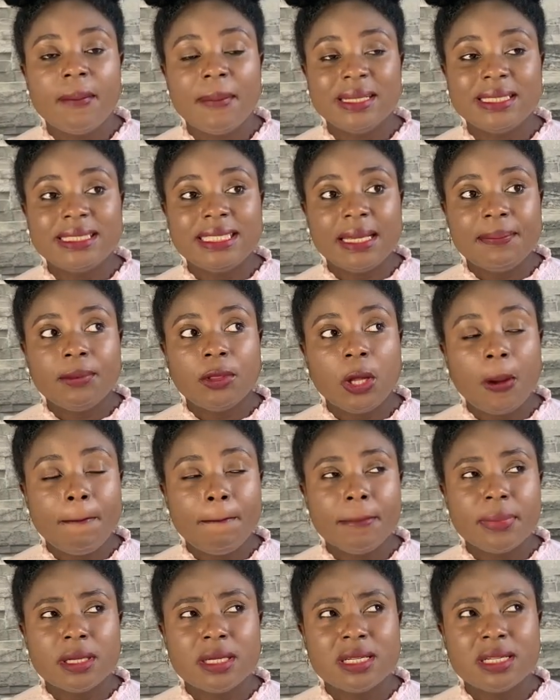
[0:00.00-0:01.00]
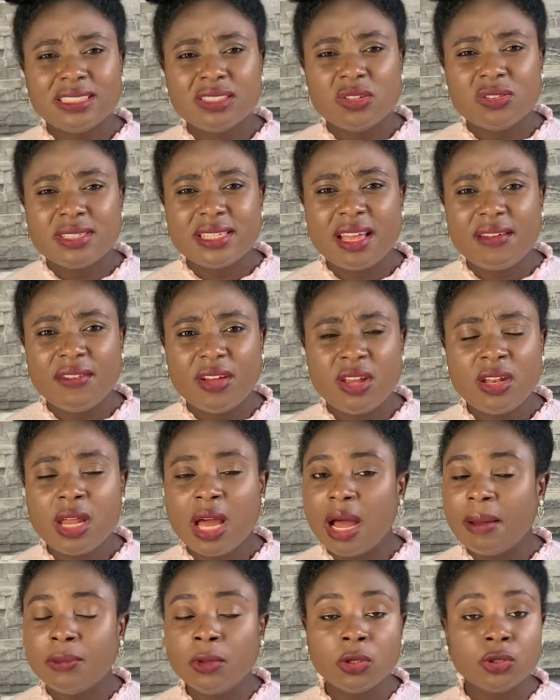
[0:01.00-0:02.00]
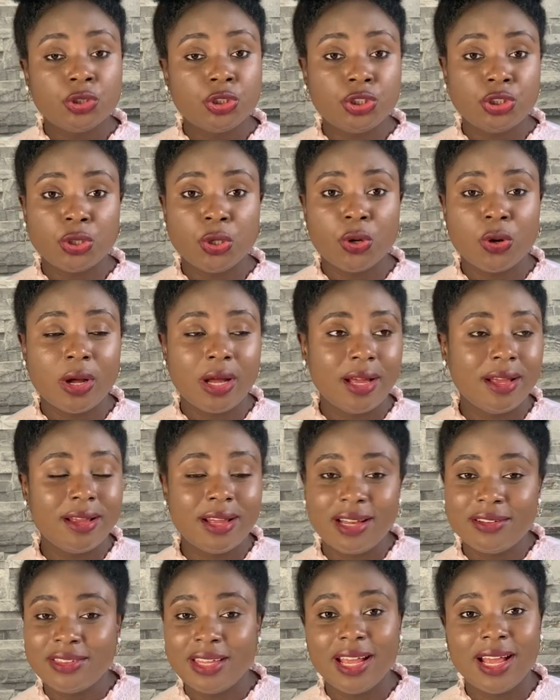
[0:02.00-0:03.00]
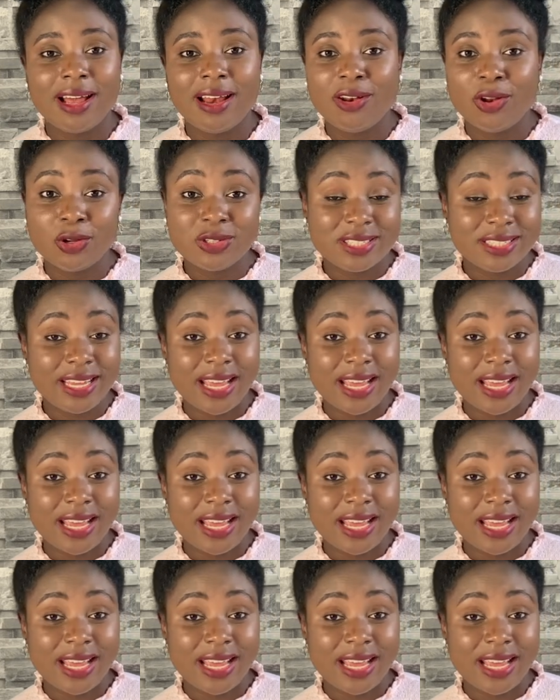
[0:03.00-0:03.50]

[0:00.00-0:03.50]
my tip number seven i'm not sure i, I think i lost